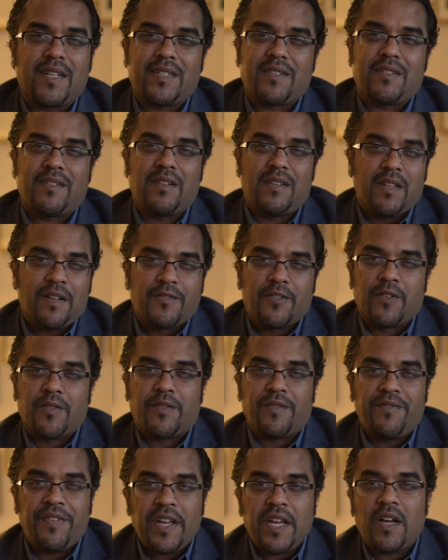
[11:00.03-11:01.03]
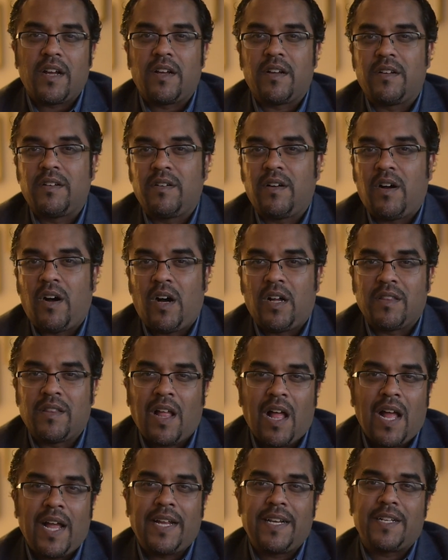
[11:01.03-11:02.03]
that's delivered via
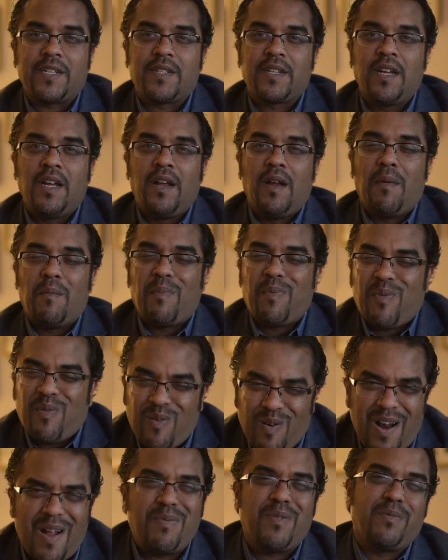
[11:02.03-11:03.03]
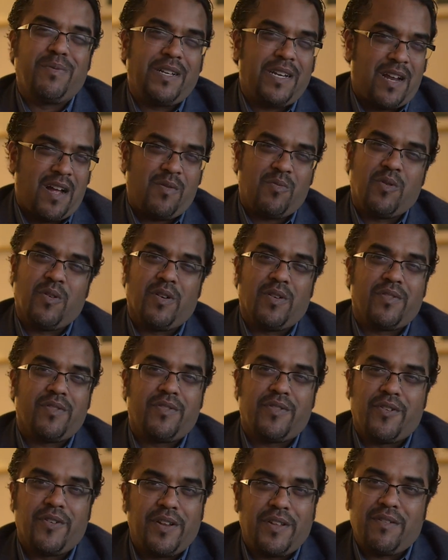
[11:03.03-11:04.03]
online is probably not worth
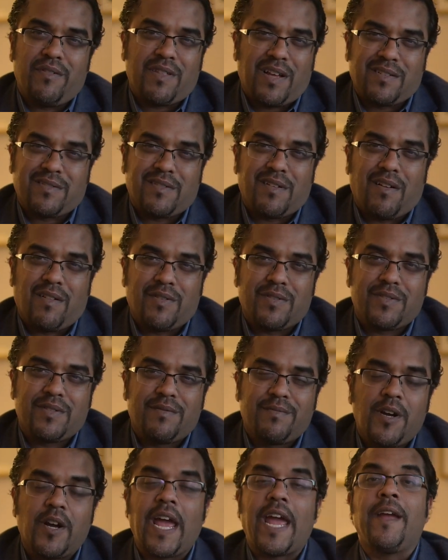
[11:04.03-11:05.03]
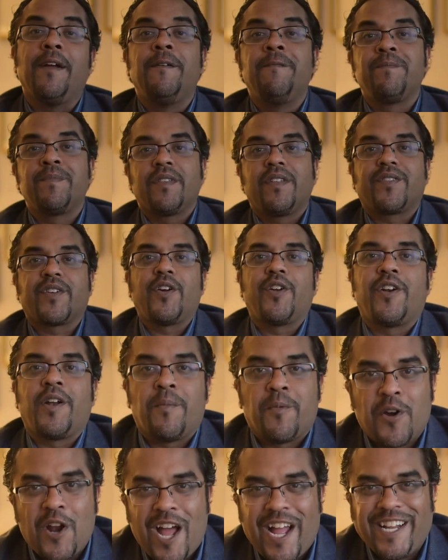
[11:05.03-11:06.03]
$32,000. Okay, let's go to
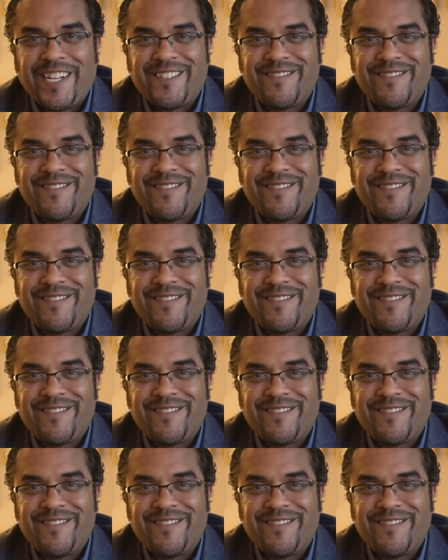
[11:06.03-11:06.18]
number 9.